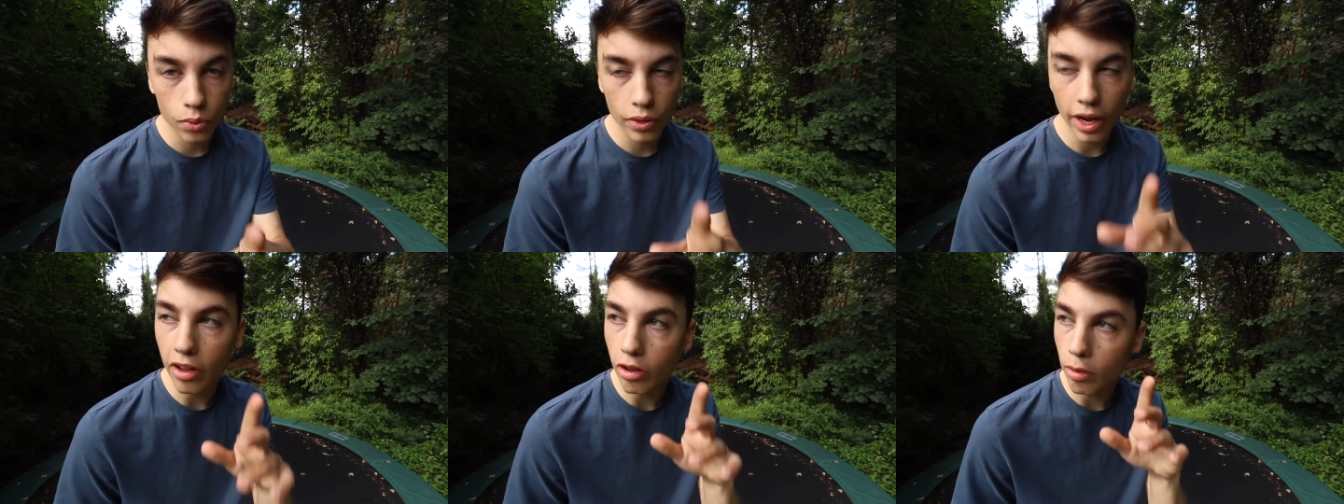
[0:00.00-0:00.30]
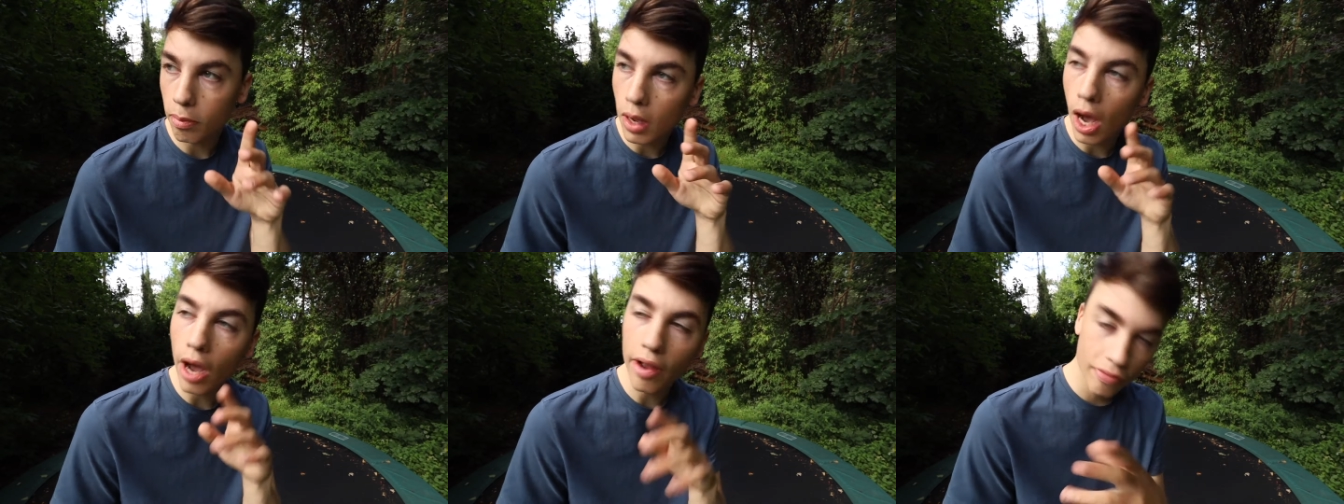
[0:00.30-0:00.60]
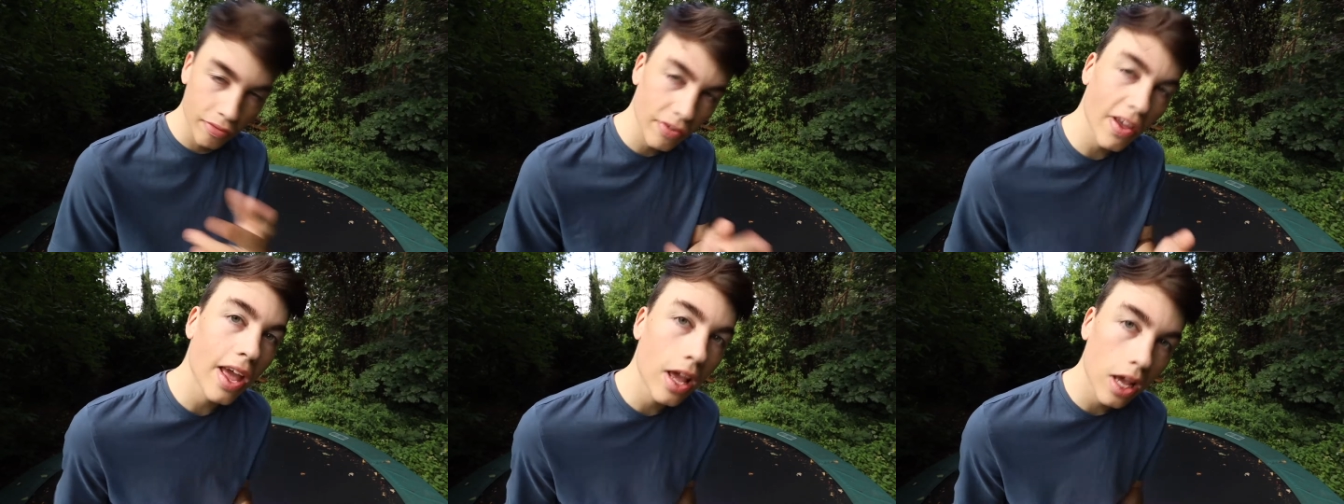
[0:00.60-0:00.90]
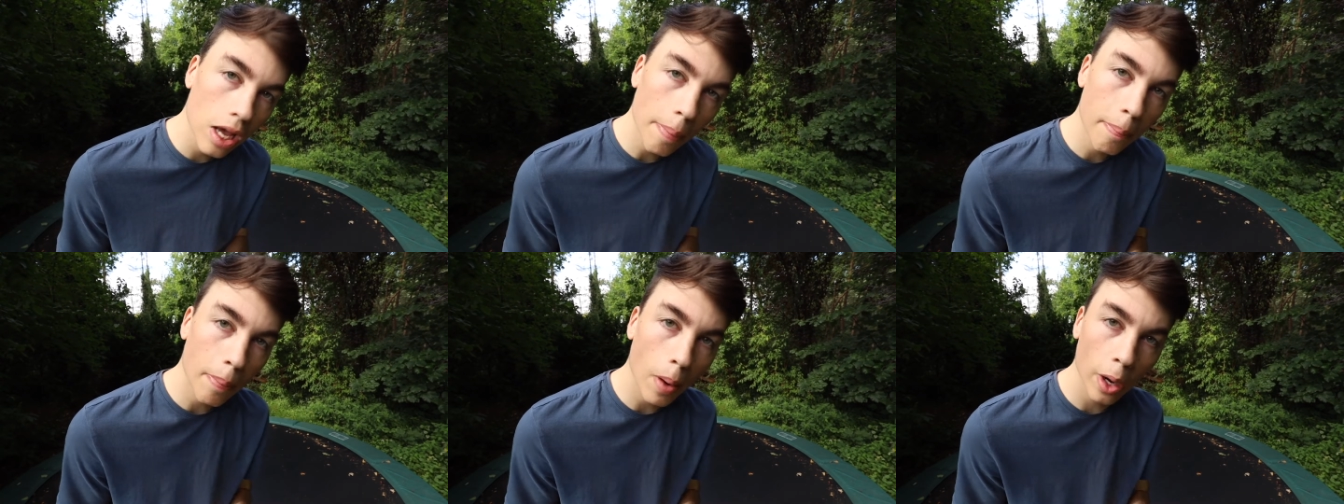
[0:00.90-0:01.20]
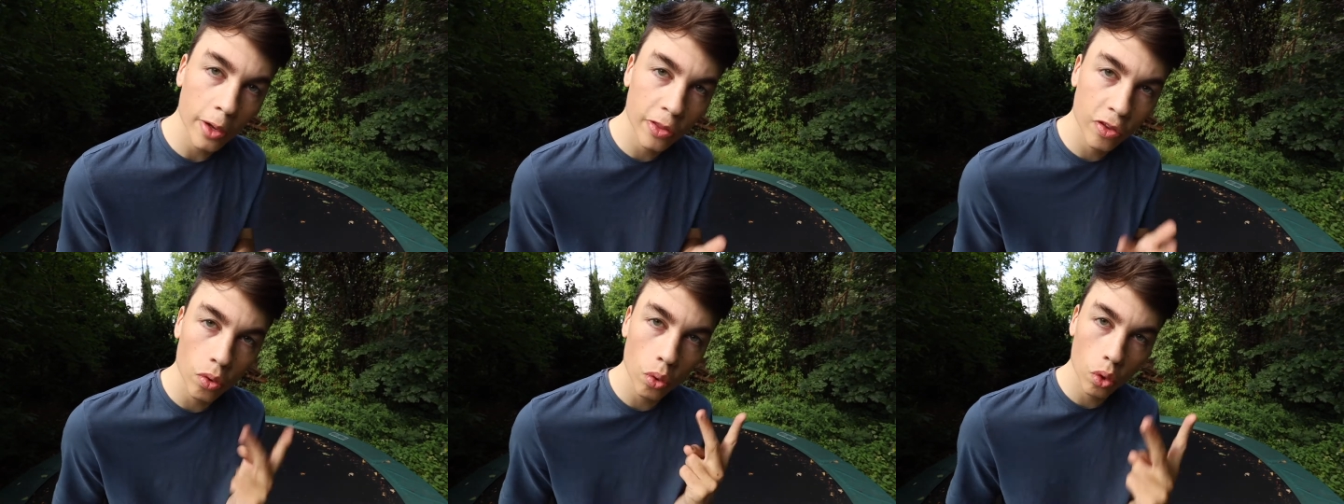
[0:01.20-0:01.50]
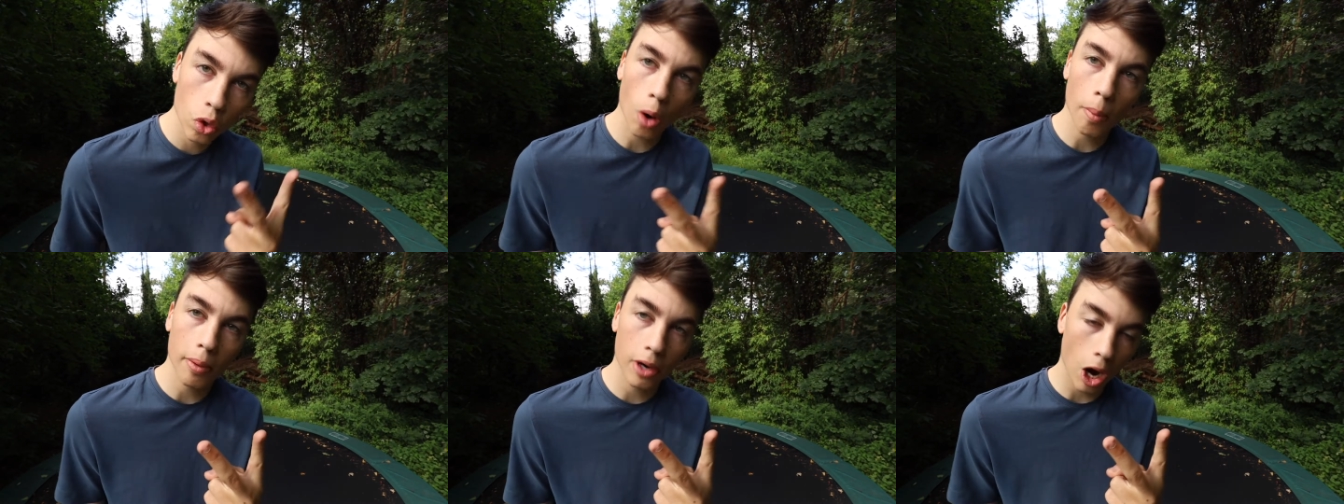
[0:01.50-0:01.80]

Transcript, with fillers: There's, I think, a part two coming